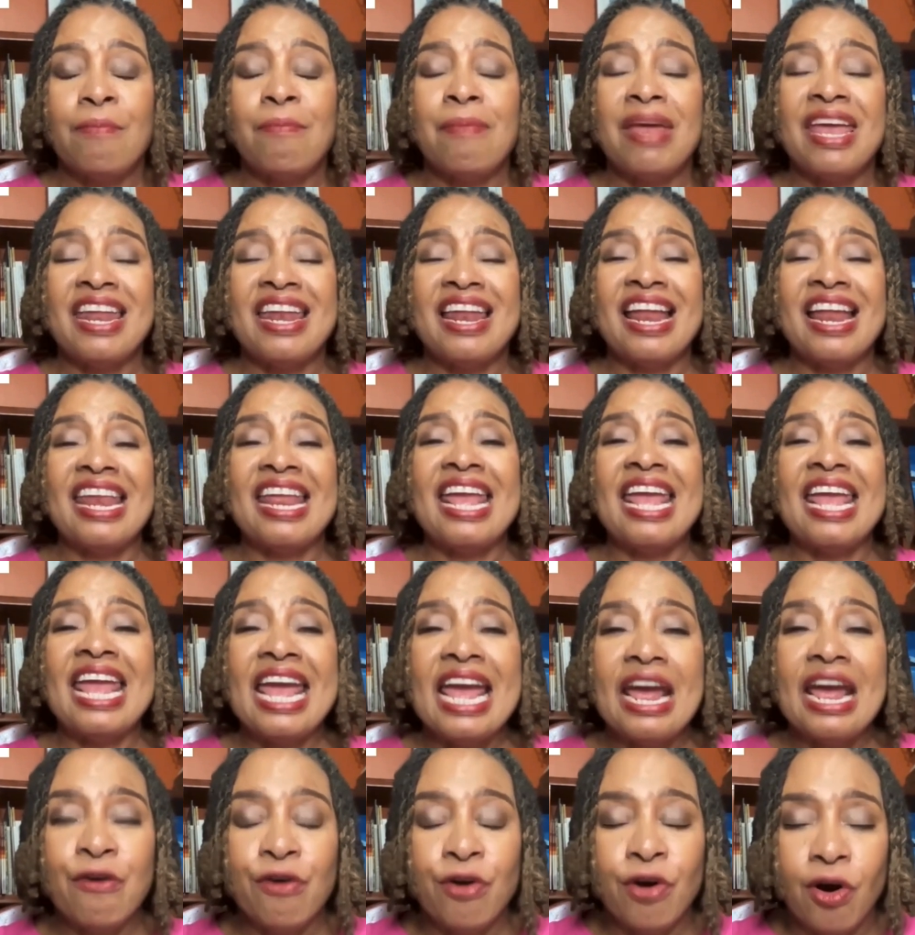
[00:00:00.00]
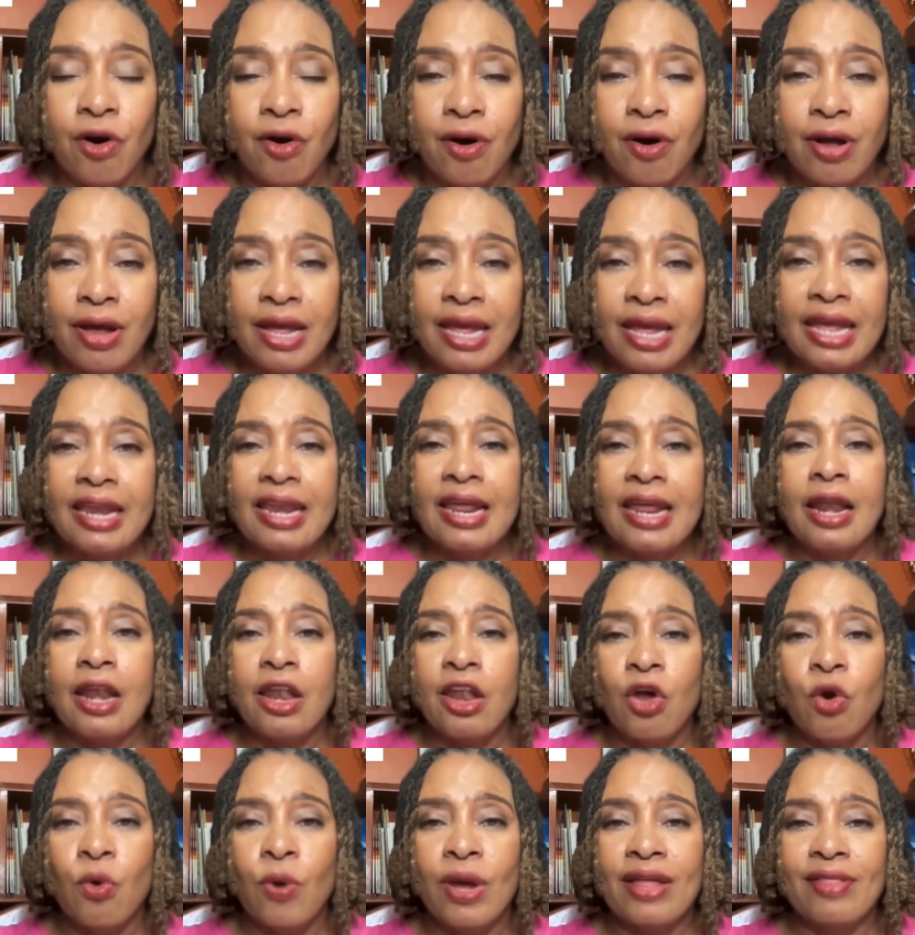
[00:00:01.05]
made an error in
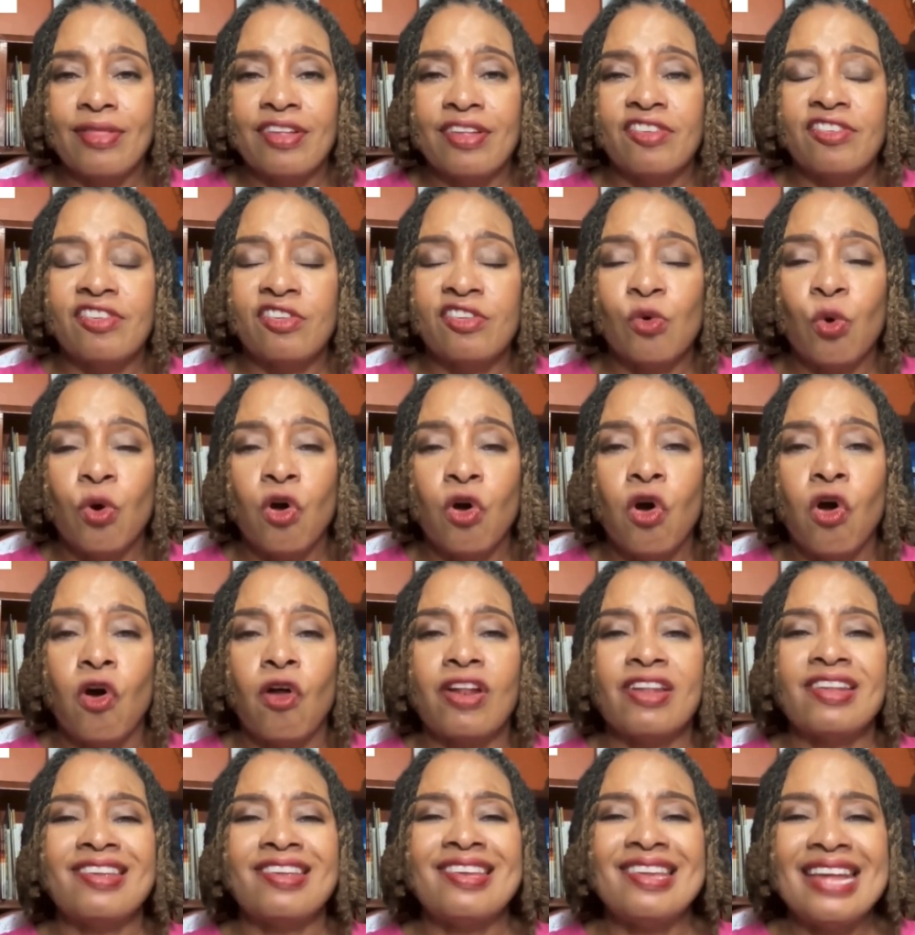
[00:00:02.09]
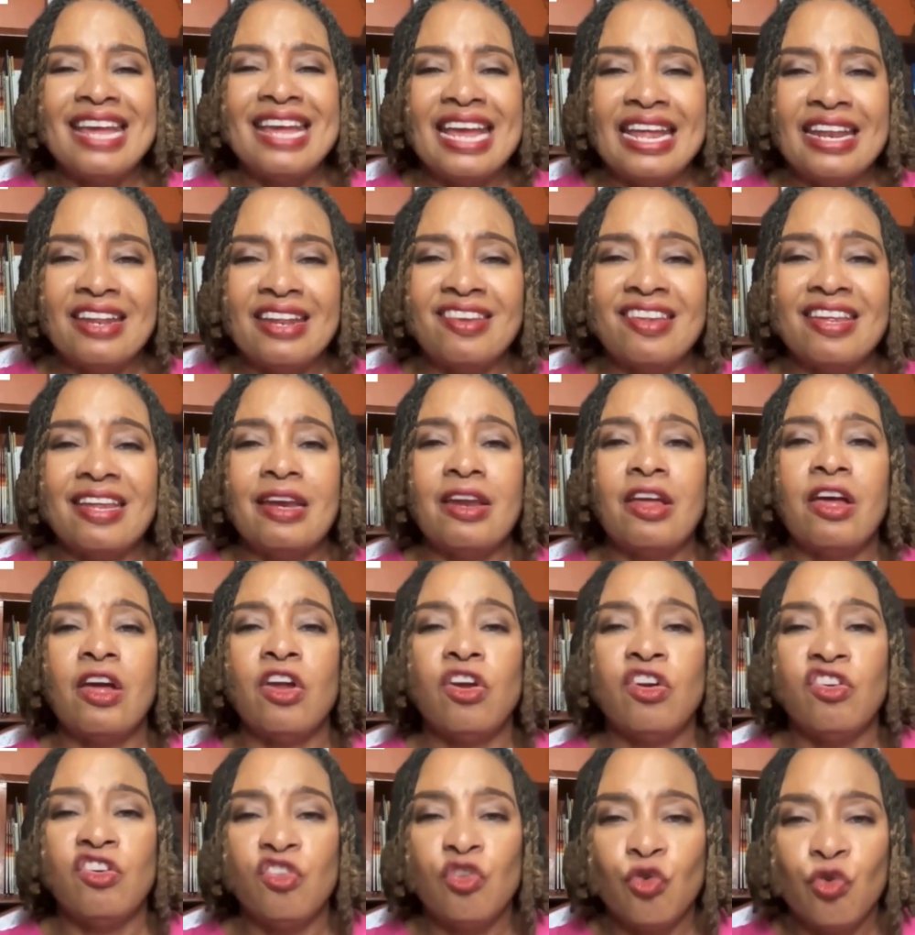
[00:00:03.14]
allowing the so-called tainted
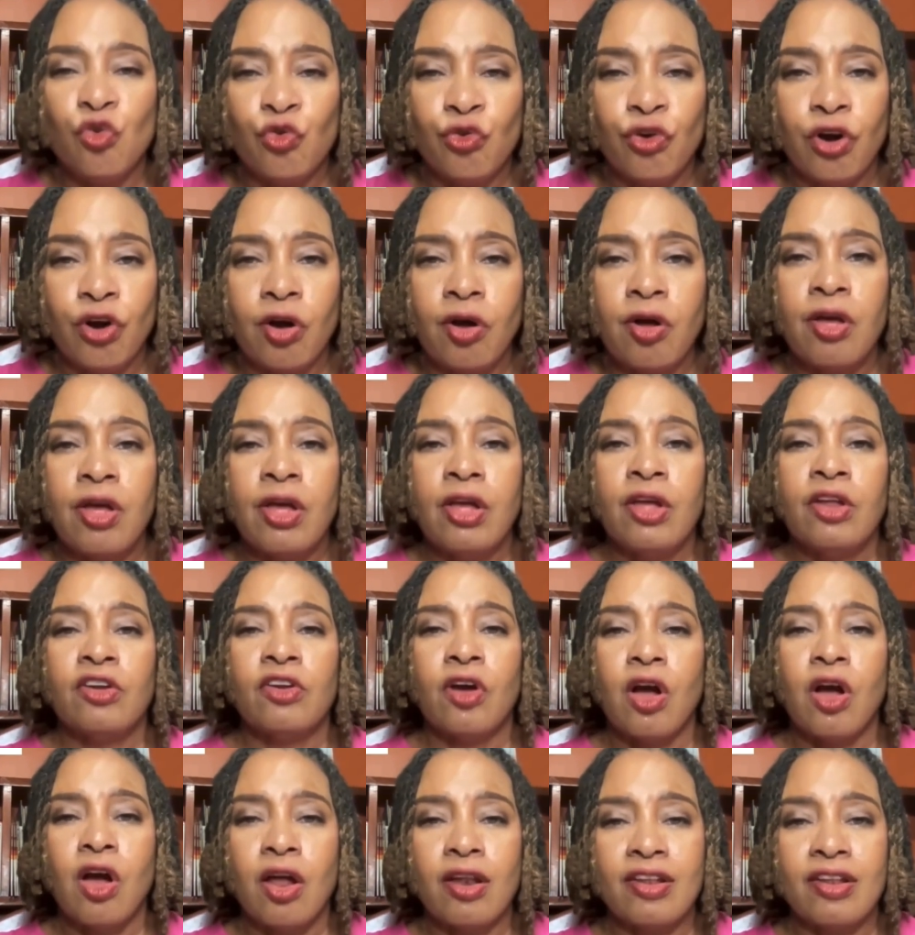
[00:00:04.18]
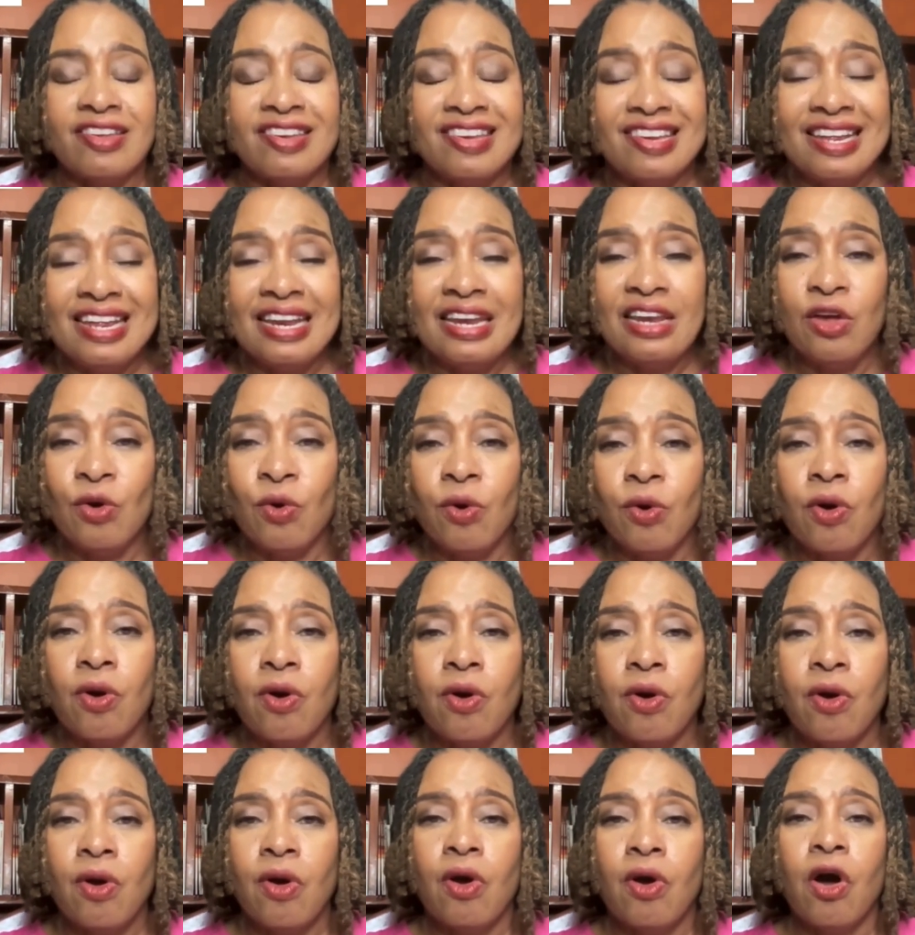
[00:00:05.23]
juror to continue
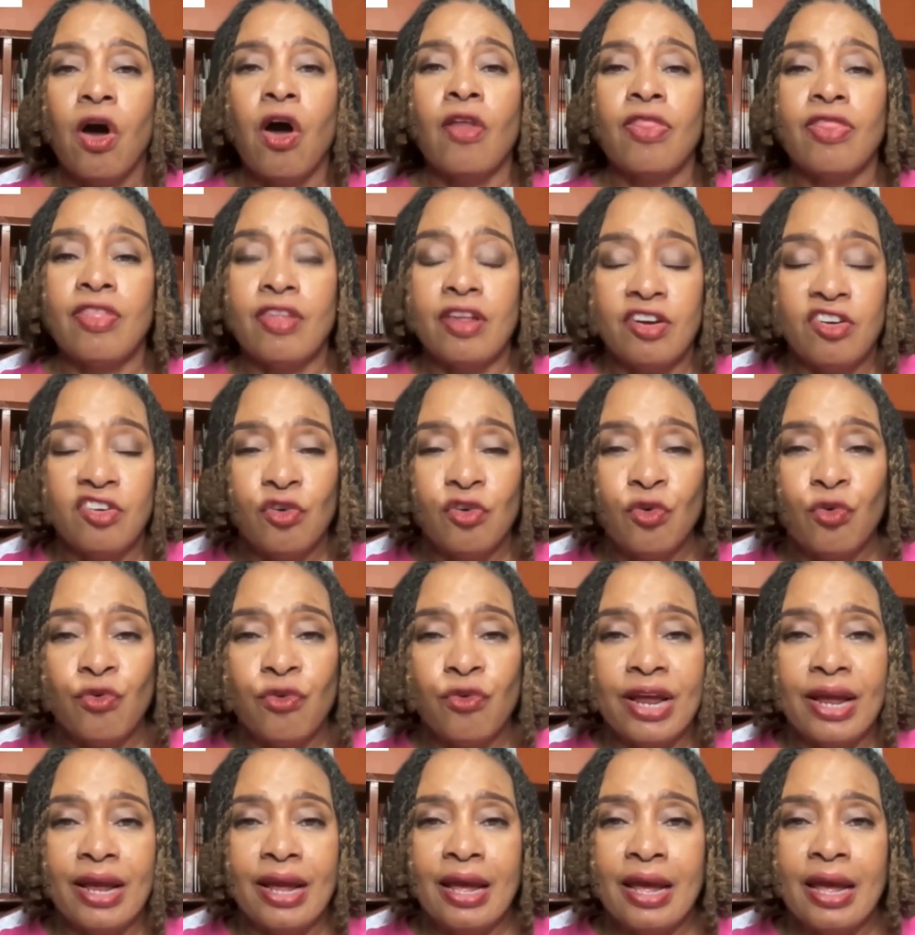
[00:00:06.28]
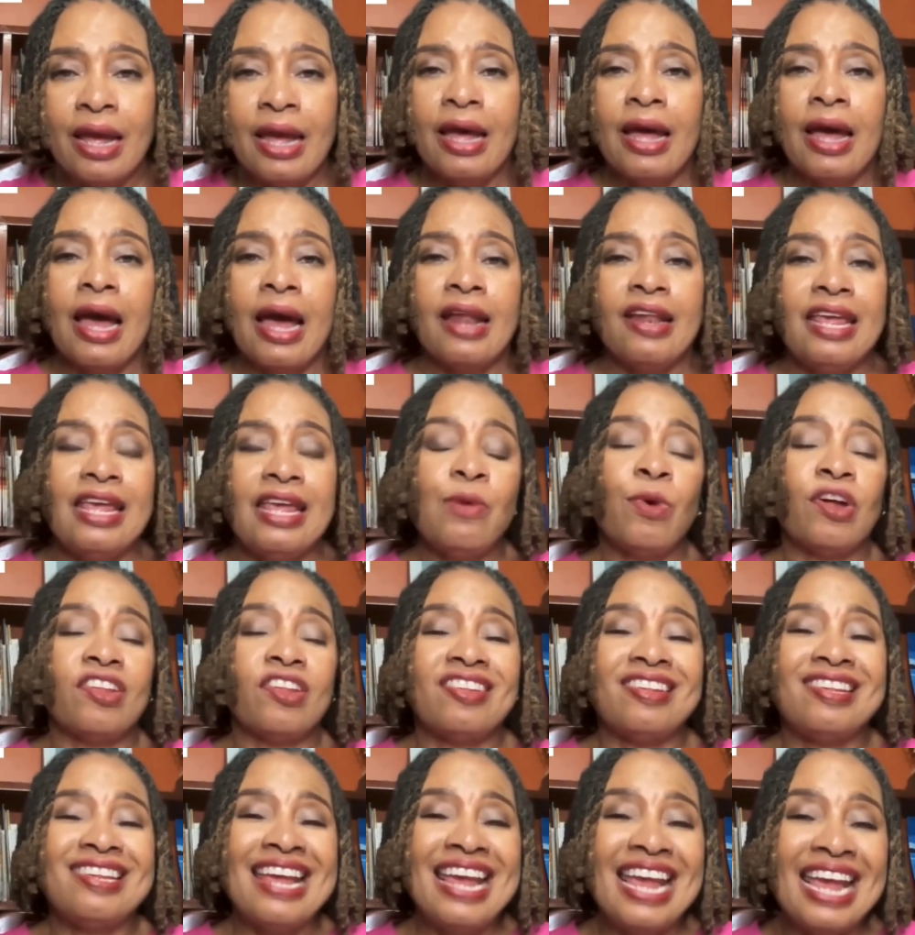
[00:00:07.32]
on the jury. He
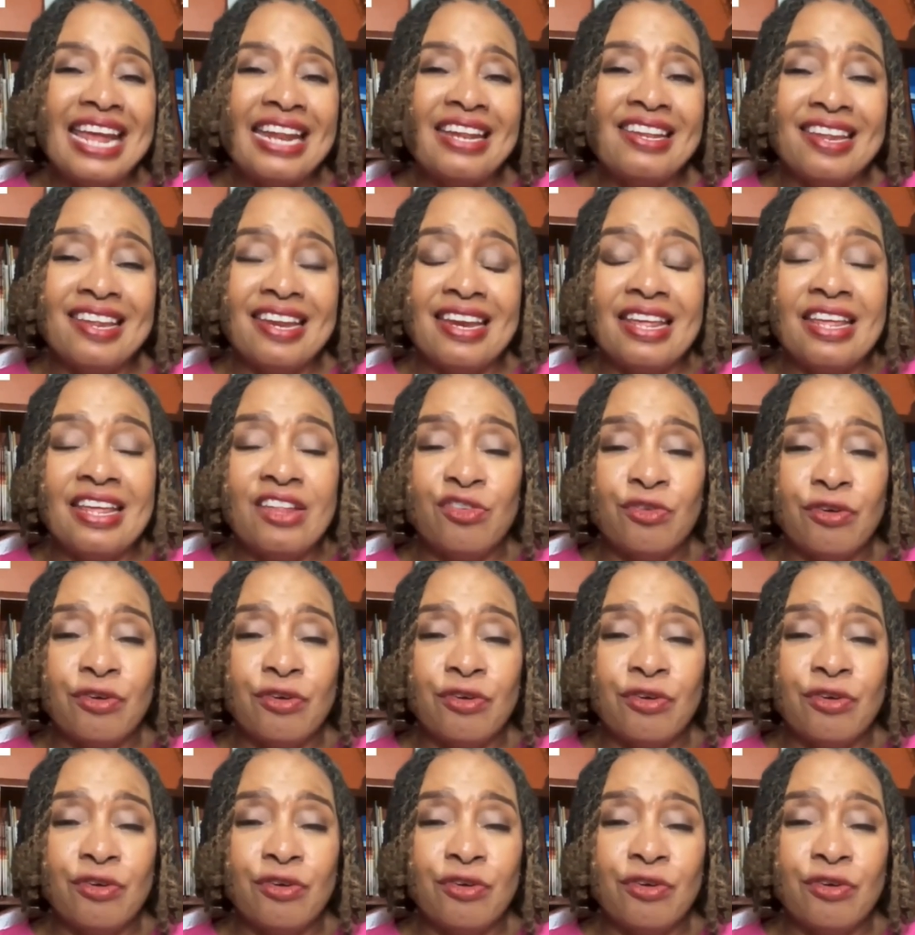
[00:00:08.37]
was tainted.